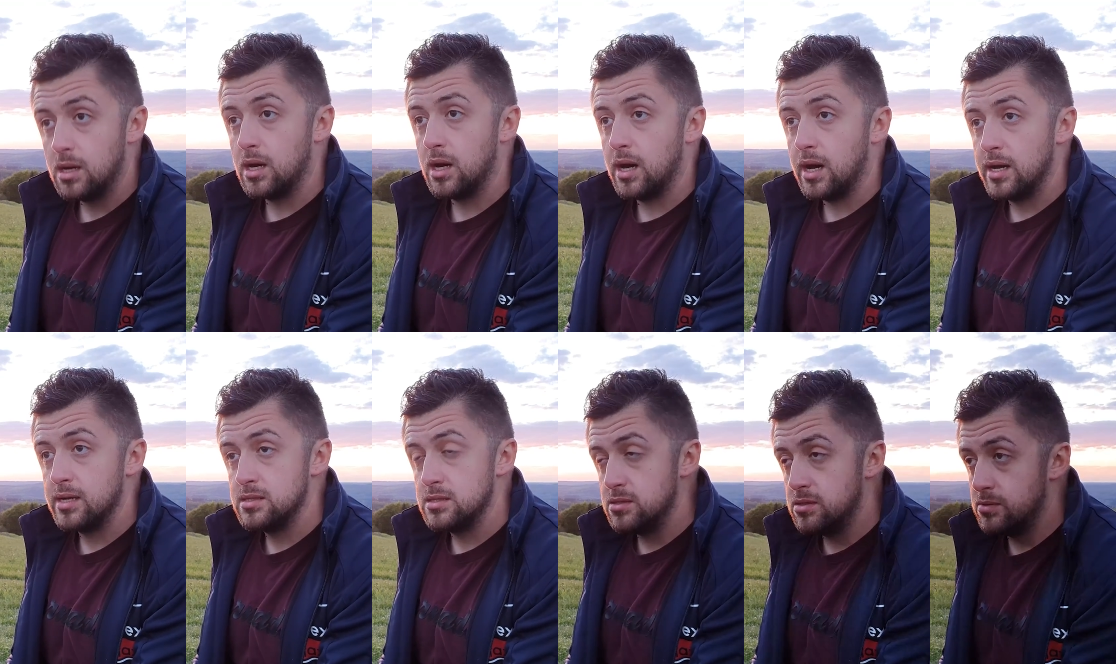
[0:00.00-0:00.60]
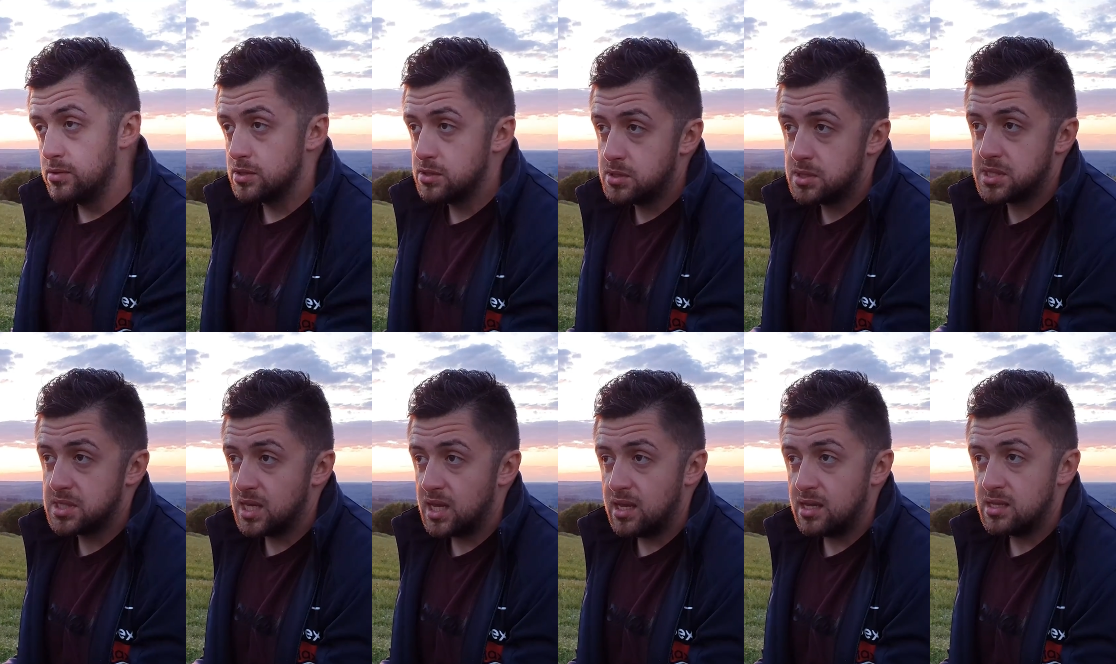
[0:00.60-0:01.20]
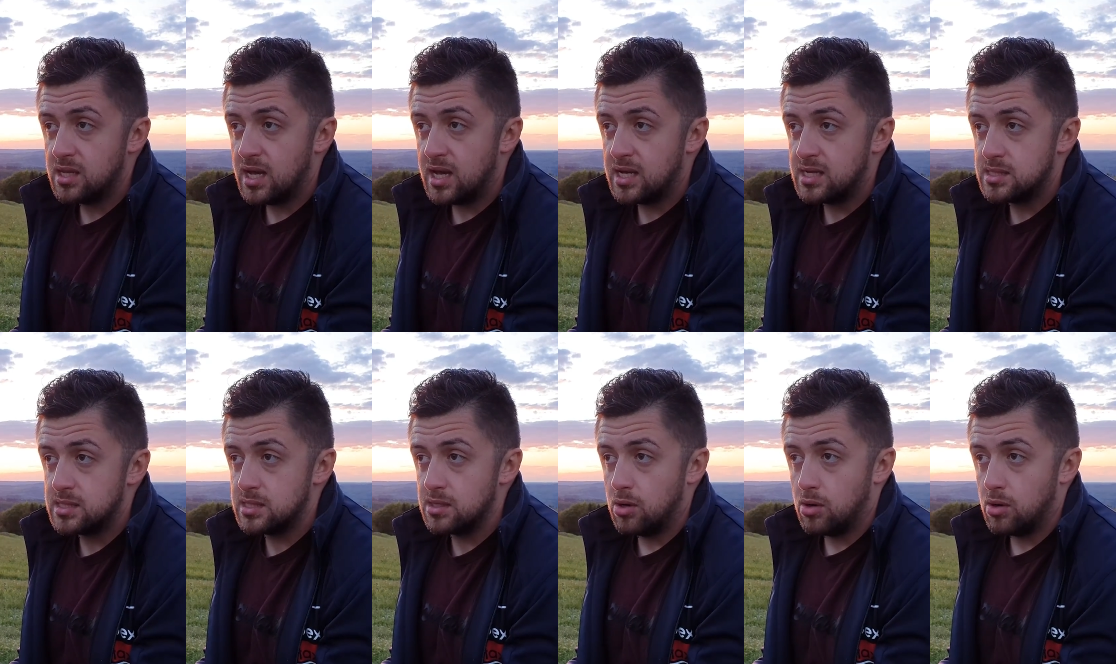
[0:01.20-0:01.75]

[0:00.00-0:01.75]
I do want to say that